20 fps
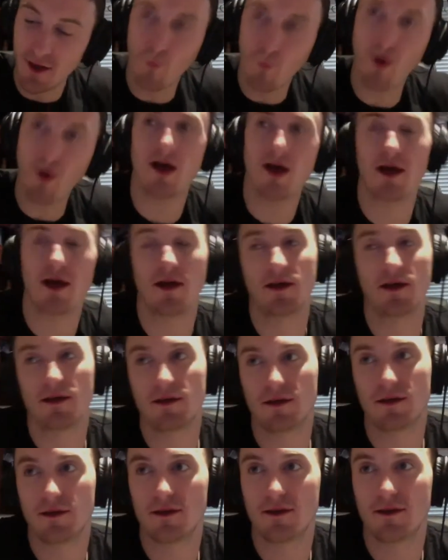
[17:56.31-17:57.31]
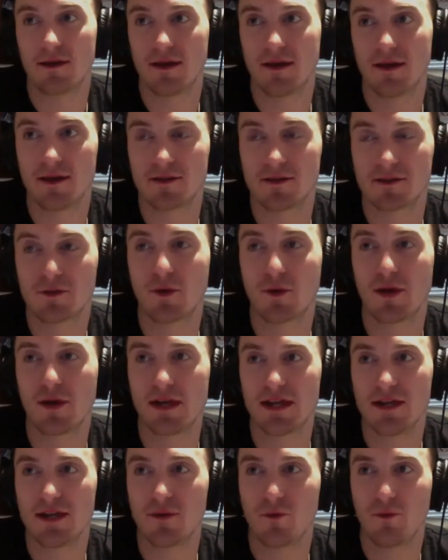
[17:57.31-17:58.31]
Well, so
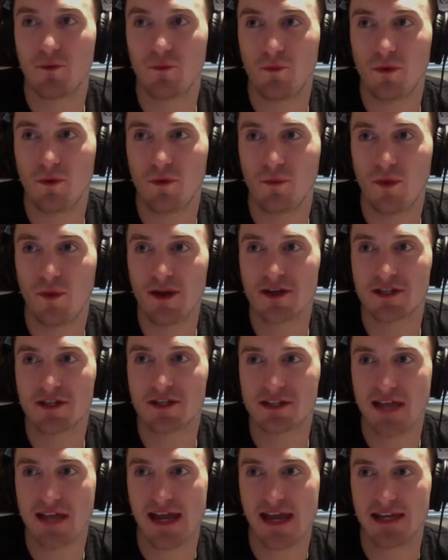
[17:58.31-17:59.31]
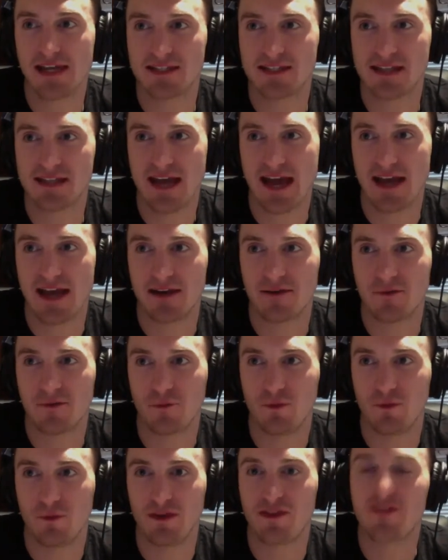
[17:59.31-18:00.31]
what you're saying is that
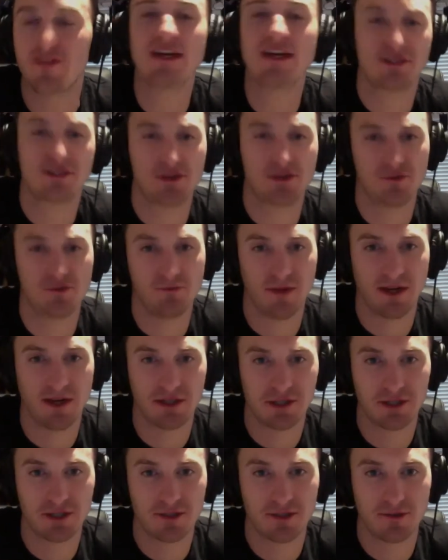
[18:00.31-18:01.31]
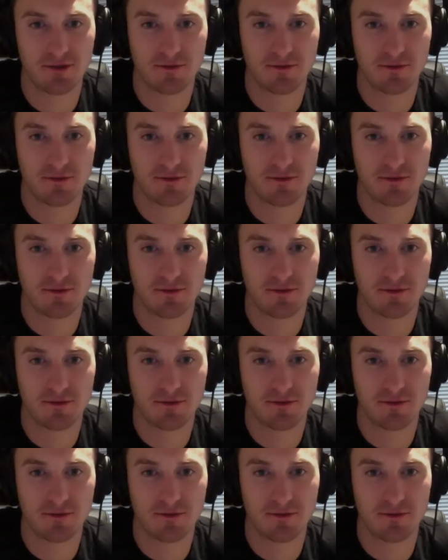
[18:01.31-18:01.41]
we think too much.